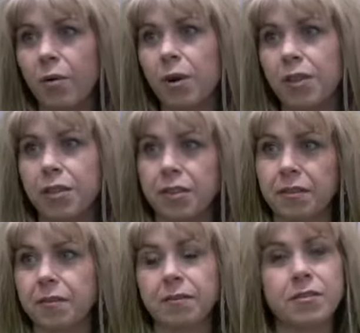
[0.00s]
with
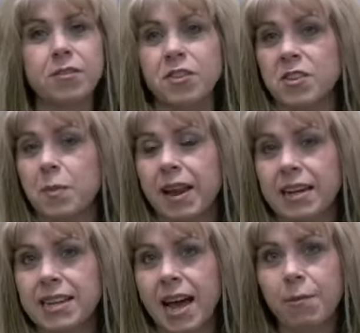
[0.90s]
just
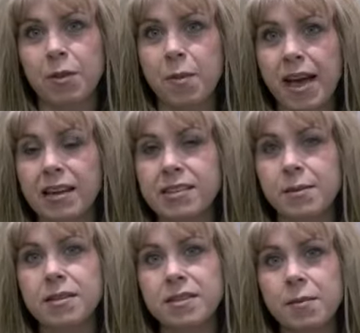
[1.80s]
spending time with my
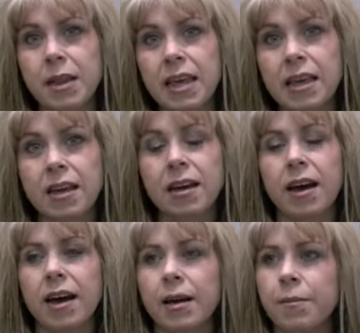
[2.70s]
exhibits committee.
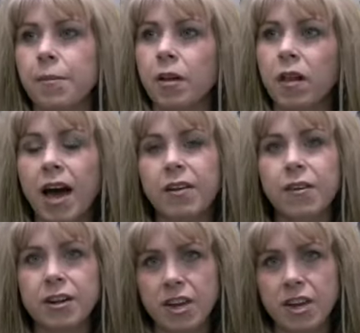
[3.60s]
A lot of our